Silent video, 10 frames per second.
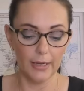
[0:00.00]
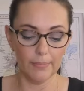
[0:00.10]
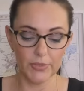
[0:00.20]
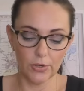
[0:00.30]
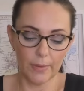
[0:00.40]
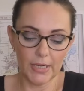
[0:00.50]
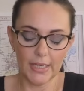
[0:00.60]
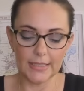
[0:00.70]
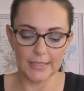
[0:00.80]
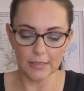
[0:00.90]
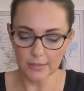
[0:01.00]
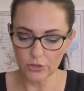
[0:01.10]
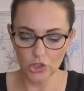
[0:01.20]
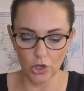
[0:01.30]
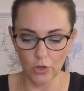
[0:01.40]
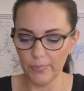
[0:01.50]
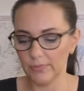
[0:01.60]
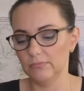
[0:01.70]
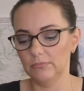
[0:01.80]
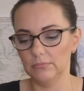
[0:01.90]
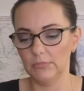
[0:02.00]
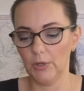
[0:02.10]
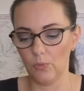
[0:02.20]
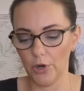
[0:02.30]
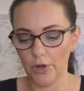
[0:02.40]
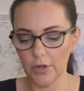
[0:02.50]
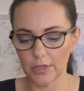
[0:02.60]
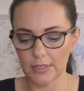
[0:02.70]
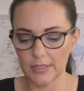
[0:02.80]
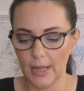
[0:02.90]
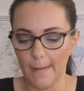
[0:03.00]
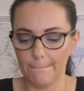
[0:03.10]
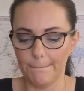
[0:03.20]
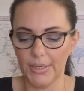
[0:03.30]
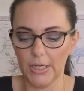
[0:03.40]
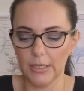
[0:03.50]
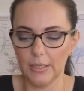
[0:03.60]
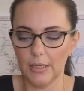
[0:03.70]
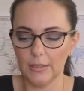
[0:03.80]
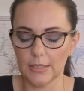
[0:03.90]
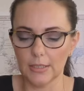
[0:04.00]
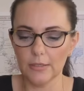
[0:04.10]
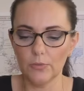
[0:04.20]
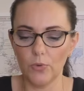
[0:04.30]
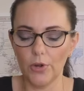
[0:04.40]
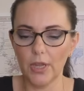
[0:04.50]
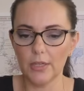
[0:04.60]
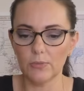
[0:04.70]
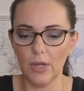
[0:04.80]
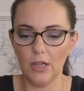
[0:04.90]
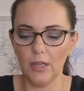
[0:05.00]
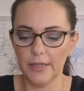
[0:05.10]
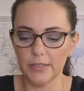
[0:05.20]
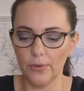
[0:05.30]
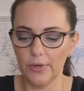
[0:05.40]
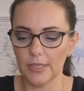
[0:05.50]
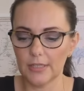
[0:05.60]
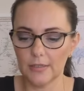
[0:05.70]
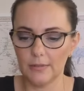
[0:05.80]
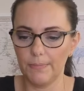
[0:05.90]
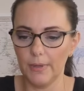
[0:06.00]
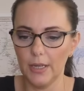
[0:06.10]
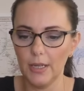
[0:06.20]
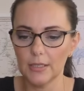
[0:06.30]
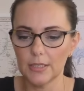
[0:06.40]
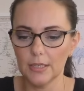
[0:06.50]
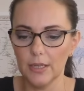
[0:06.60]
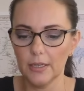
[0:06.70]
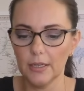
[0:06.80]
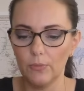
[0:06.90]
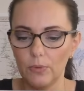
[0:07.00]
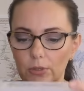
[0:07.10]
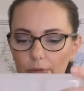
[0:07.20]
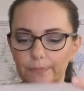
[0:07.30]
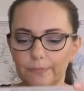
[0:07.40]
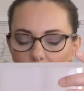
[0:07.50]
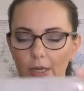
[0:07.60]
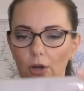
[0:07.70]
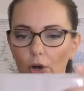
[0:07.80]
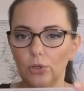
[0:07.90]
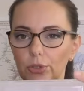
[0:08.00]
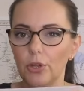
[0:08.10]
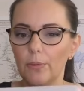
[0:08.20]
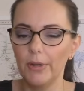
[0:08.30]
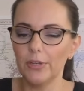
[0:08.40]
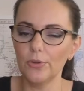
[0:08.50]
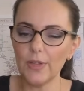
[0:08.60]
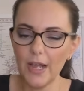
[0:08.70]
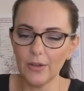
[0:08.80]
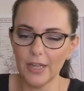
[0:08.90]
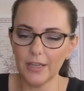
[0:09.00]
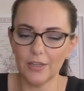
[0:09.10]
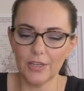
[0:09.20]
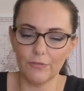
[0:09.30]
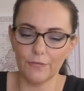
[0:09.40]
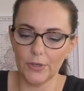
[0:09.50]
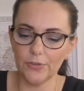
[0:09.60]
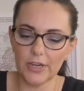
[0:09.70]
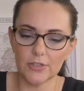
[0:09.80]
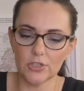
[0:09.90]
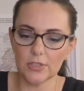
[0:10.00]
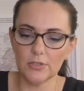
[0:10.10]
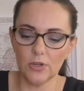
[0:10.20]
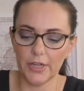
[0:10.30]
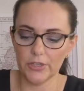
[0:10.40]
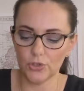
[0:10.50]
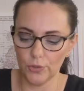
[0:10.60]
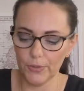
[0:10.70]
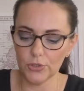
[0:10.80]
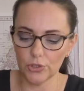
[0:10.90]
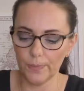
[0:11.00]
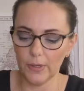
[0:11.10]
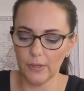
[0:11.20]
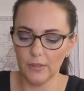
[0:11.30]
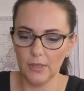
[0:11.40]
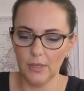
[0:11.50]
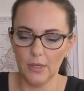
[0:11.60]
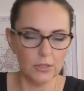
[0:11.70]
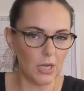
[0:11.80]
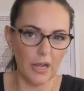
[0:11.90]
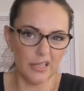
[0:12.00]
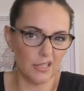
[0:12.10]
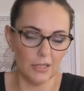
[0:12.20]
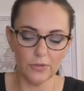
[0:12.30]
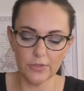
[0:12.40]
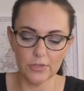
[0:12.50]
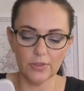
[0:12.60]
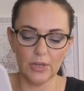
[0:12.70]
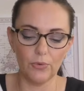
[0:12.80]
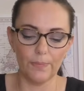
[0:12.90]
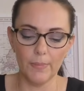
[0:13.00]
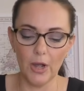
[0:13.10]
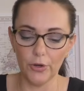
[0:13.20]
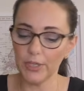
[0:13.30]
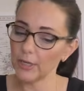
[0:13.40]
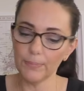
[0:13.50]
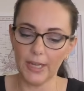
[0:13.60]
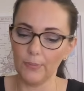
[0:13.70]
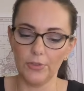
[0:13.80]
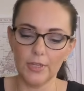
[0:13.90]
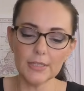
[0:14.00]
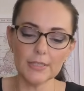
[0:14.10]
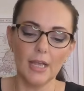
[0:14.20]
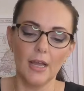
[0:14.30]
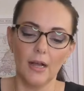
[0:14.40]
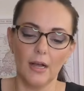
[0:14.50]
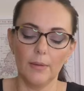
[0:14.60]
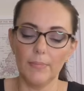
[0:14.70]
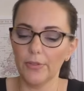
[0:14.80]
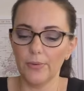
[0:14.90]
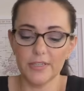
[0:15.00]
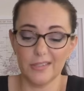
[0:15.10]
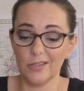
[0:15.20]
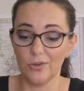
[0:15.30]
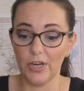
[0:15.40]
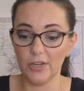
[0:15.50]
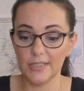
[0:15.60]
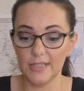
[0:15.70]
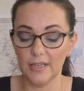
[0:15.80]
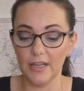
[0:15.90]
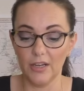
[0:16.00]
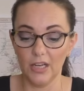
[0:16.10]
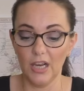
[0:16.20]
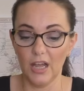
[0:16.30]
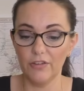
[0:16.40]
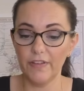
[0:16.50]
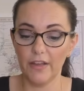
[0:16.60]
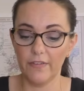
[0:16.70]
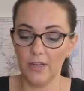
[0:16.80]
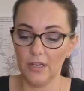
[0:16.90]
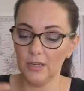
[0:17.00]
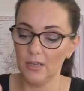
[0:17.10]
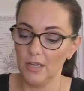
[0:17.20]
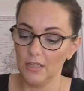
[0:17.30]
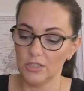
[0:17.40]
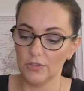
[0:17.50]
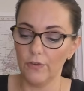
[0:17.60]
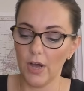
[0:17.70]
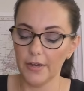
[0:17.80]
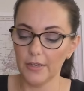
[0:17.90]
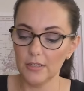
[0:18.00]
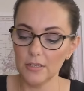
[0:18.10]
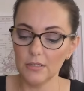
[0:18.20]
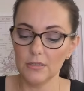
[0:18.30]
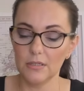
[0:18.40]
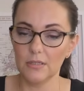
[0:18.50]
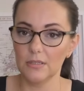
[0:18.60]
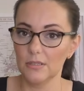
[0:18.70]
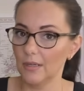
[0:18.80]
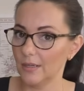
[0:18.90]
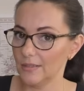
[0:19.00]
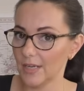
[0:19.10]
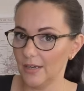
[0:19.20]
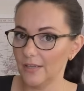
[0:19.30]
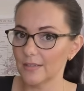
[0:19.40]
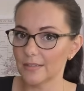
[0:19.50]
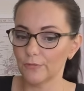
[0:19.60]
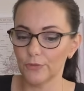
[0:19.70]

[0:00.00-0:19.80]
So I mean, it does the job, it works, but it doesn't work as well as I would expect. Like, it will hold on, but you know how like you can feel that it's just not a super tight seal. So that would be my only complaint with this. Otherwise, it's a great idea, and I love having divided containers for